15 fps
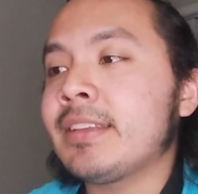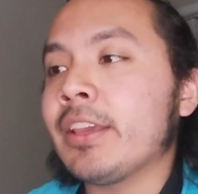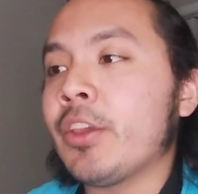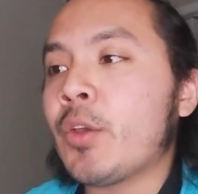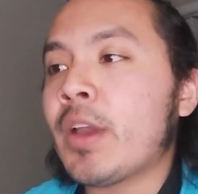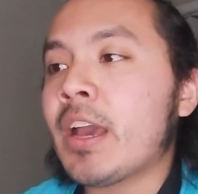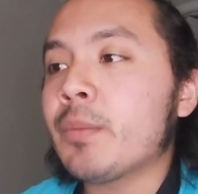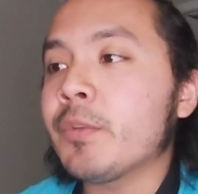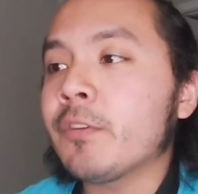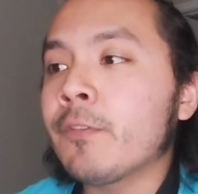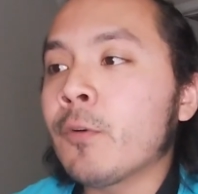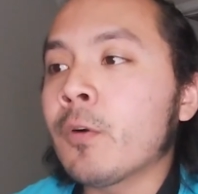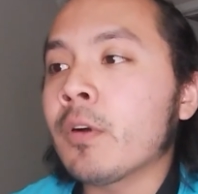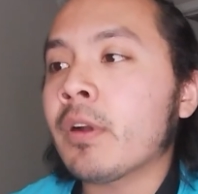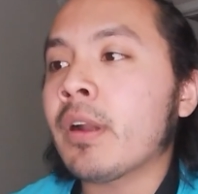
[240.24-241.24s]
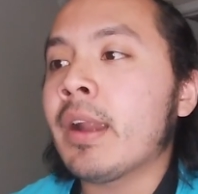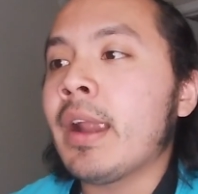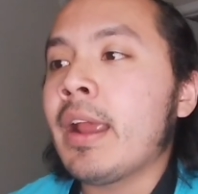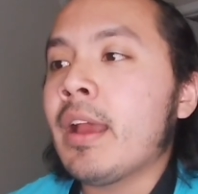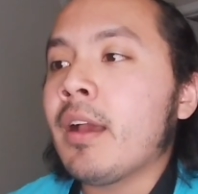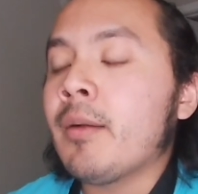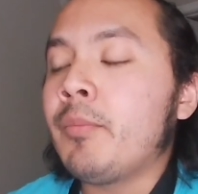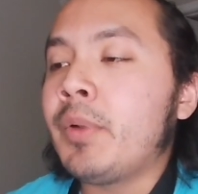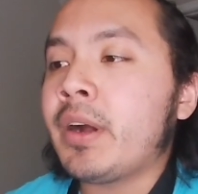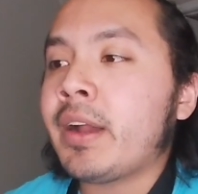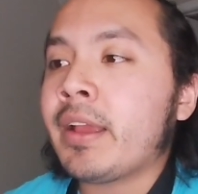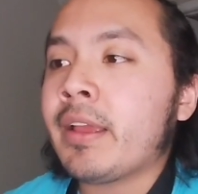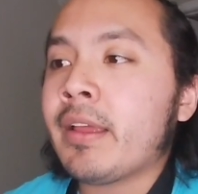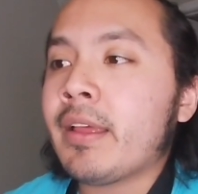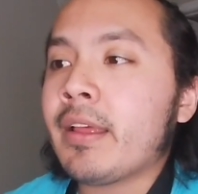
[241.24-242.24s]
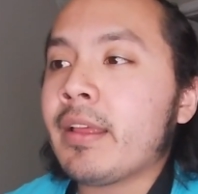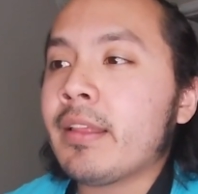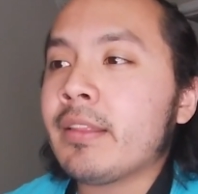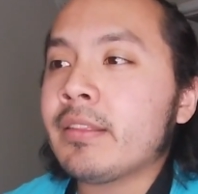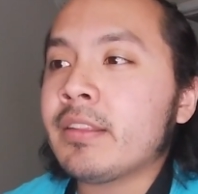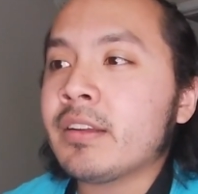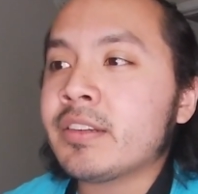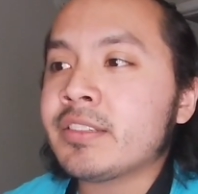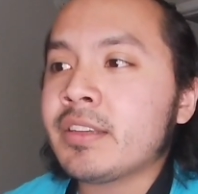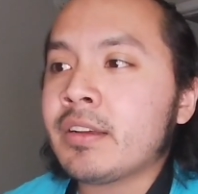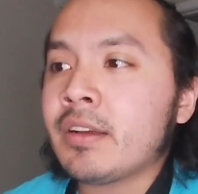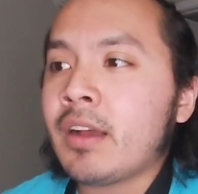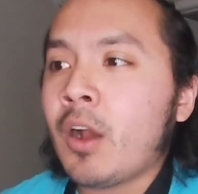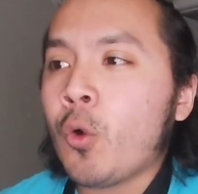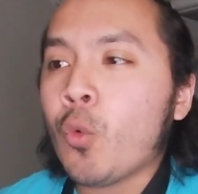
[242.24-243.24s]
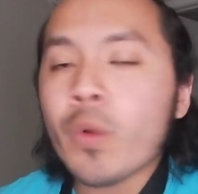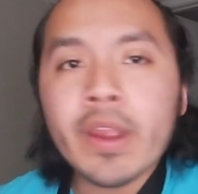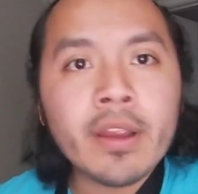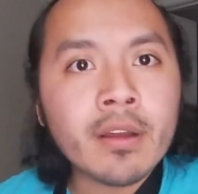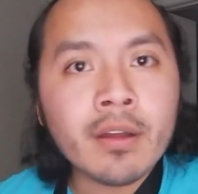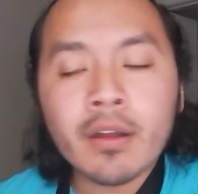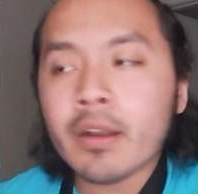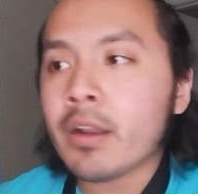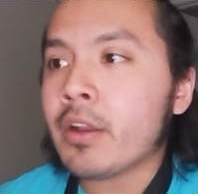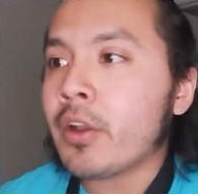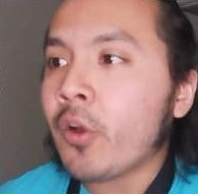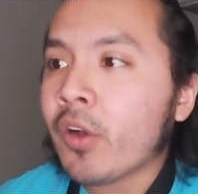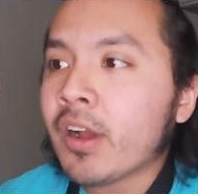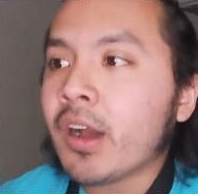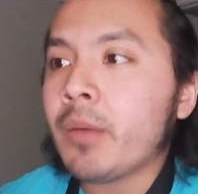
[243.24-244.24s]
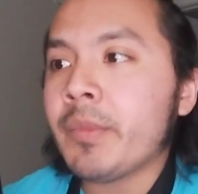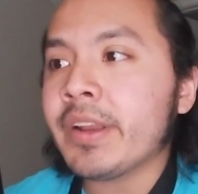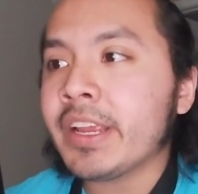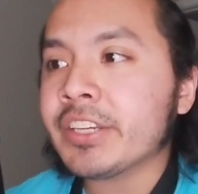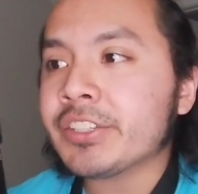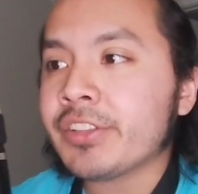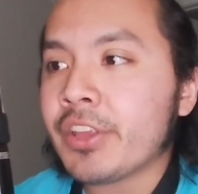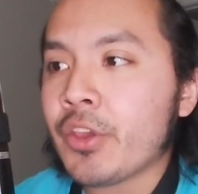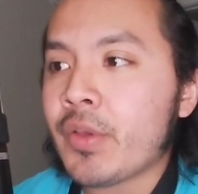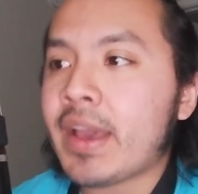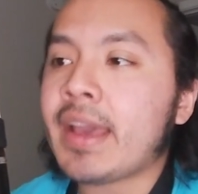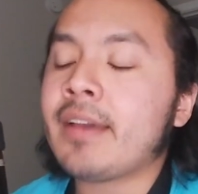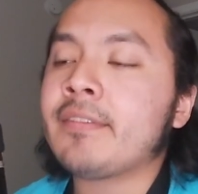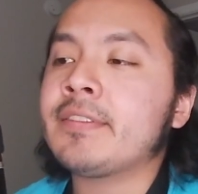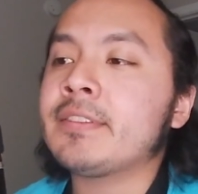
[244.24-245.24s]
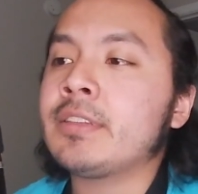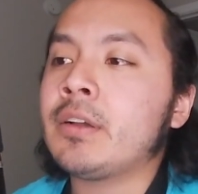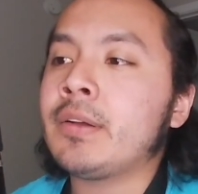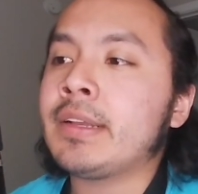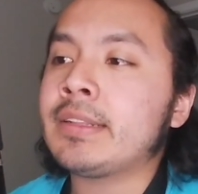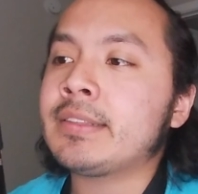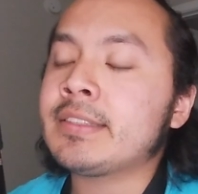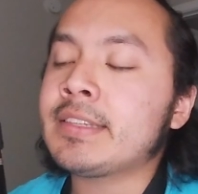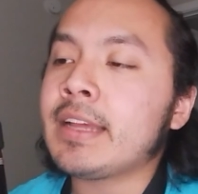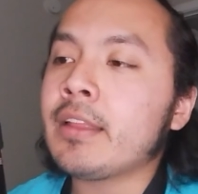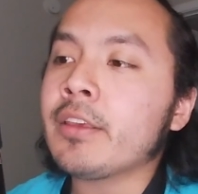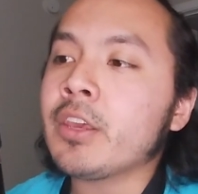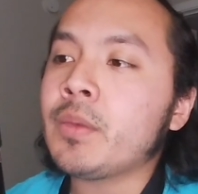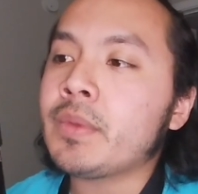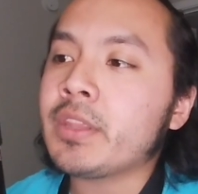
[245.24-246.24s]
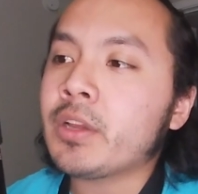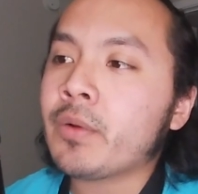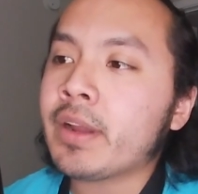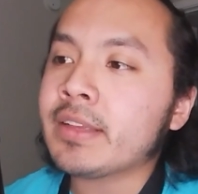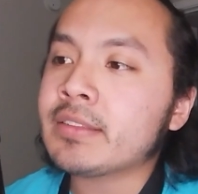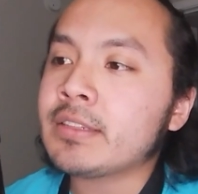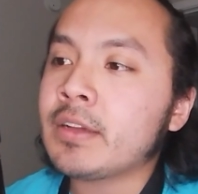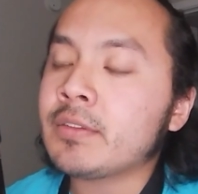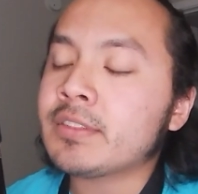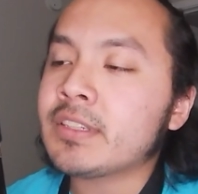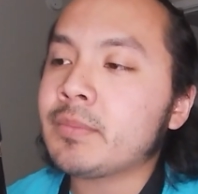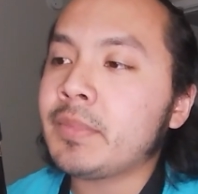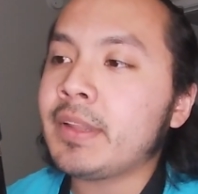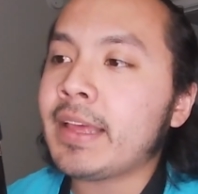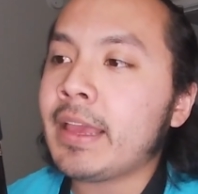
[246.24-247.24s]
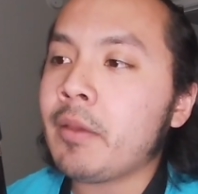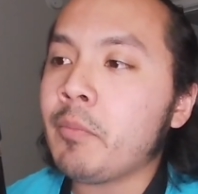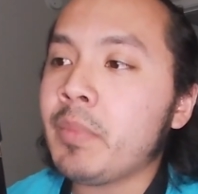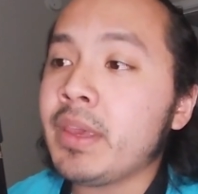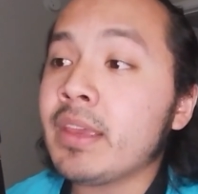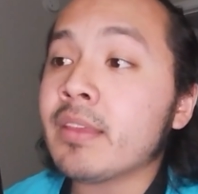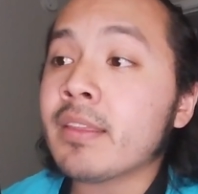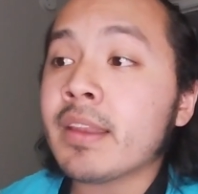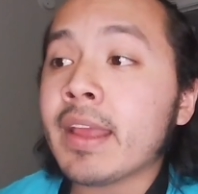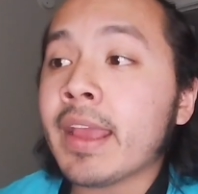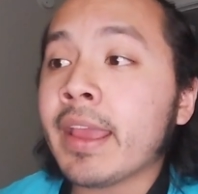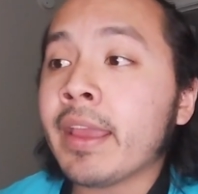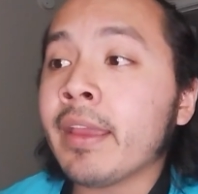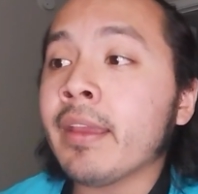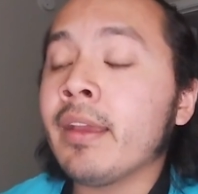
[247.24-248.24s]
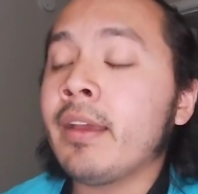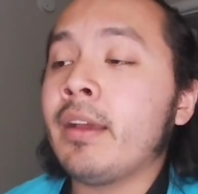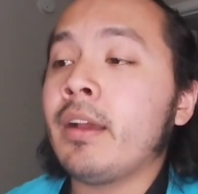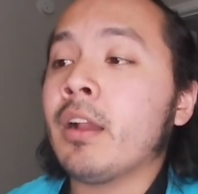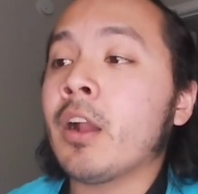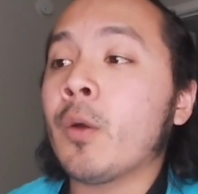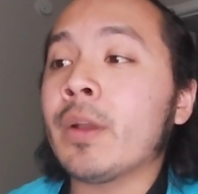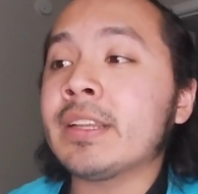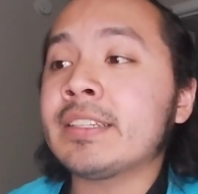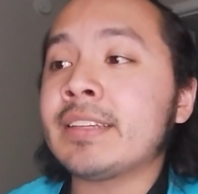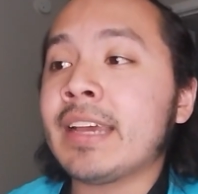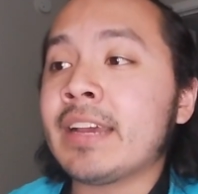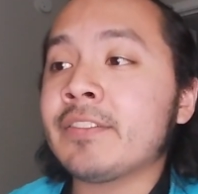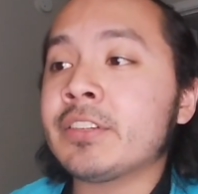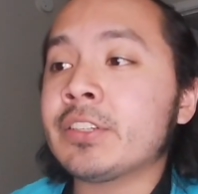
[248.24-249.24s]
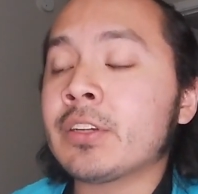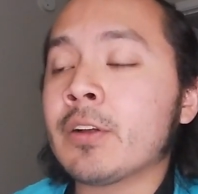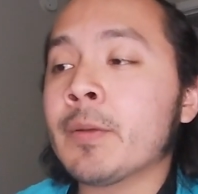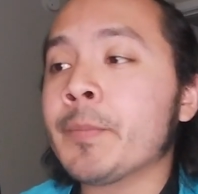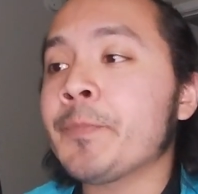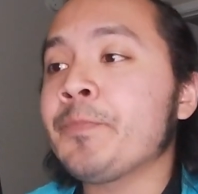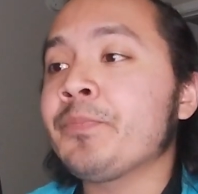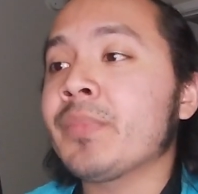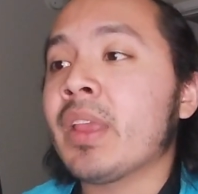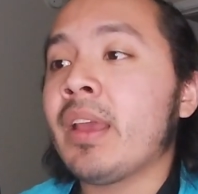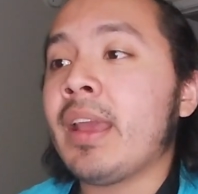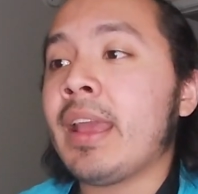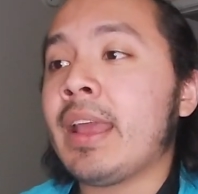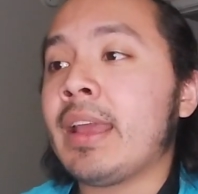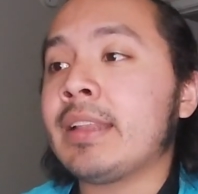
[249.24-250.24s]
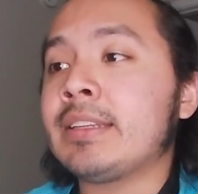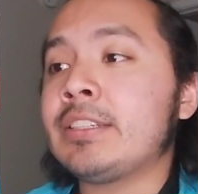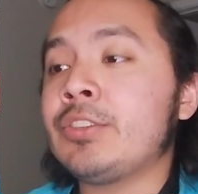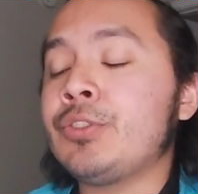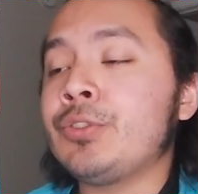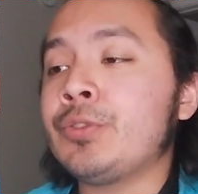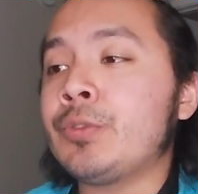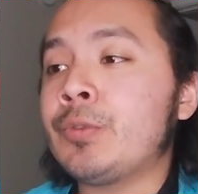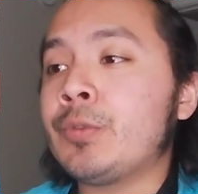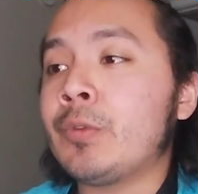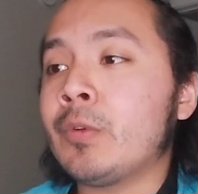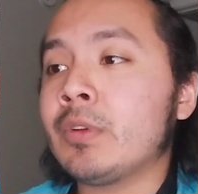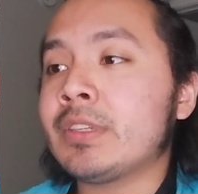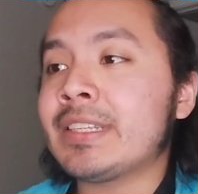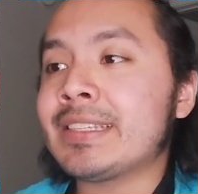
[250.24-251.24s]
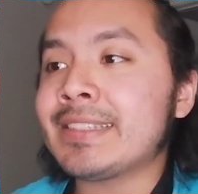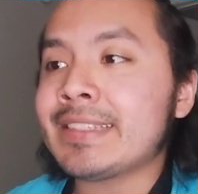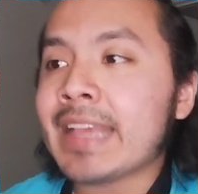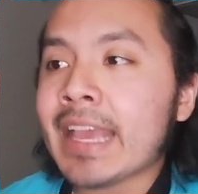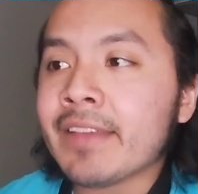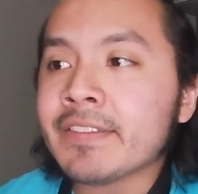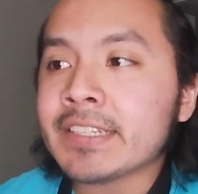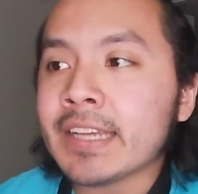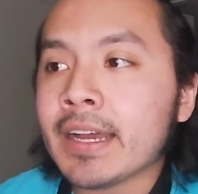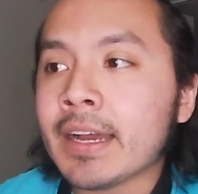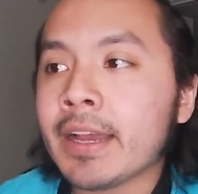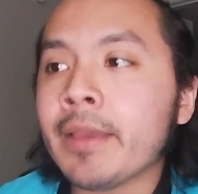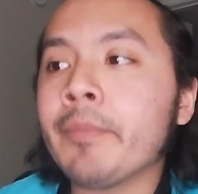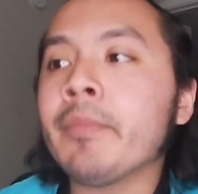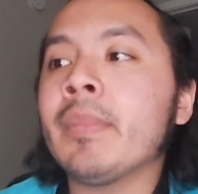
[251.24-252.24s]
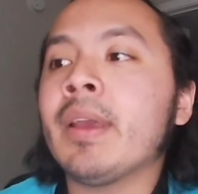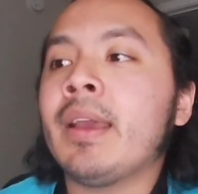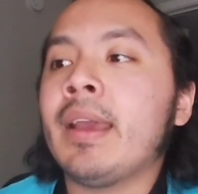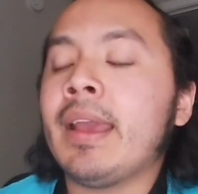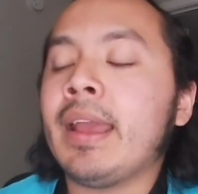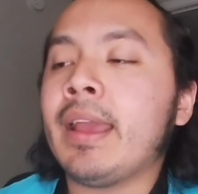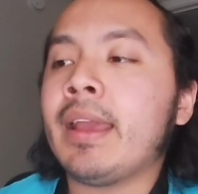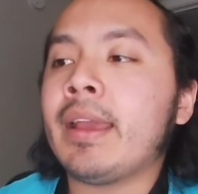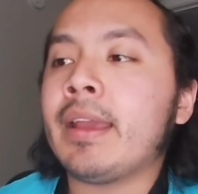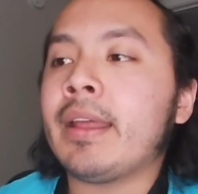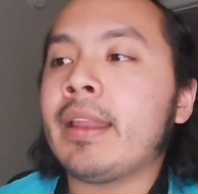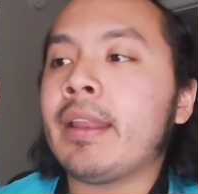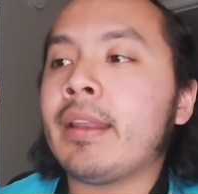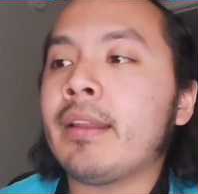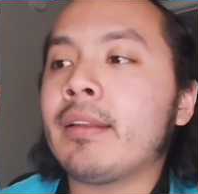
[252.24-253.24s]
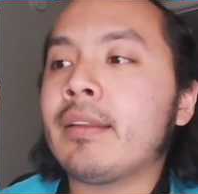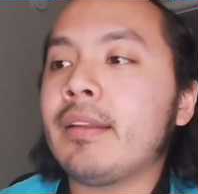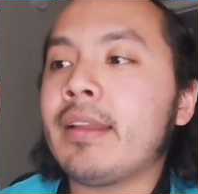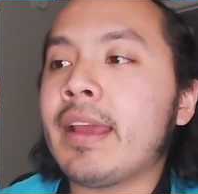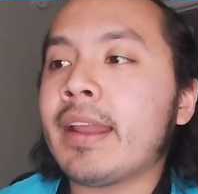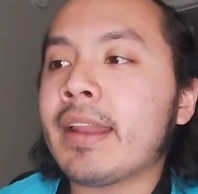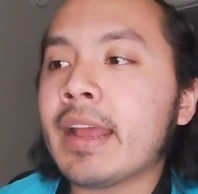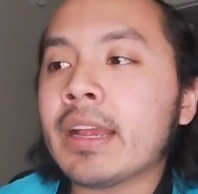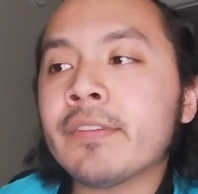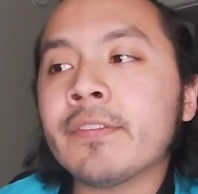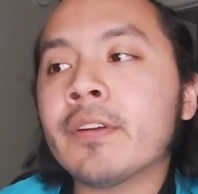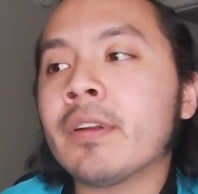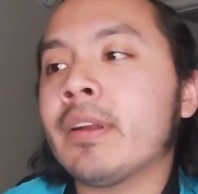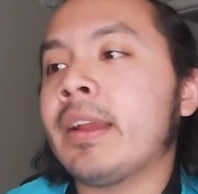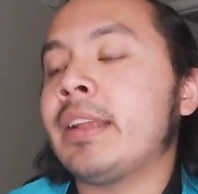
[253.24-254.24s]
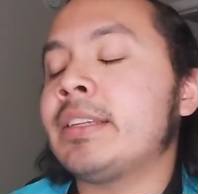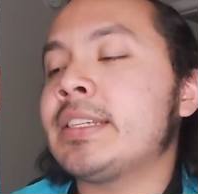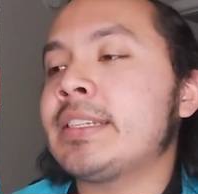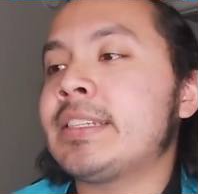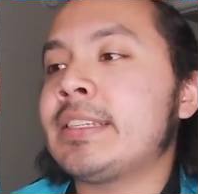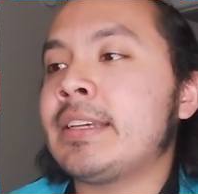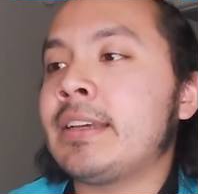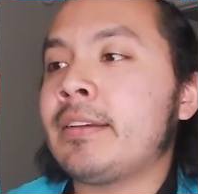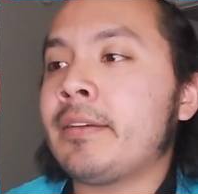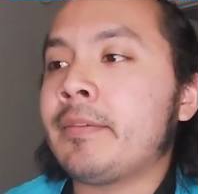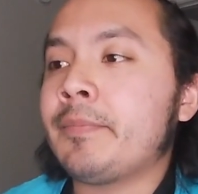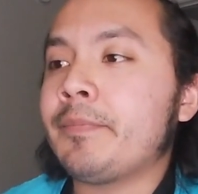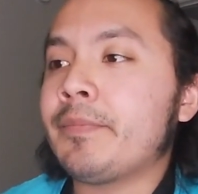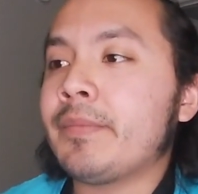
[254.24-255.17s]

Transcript: like you had before, but there's a weird note combination that you have. So it's telling you in the grace notes to play B and then A going to F sharp, and to save time and effort and just to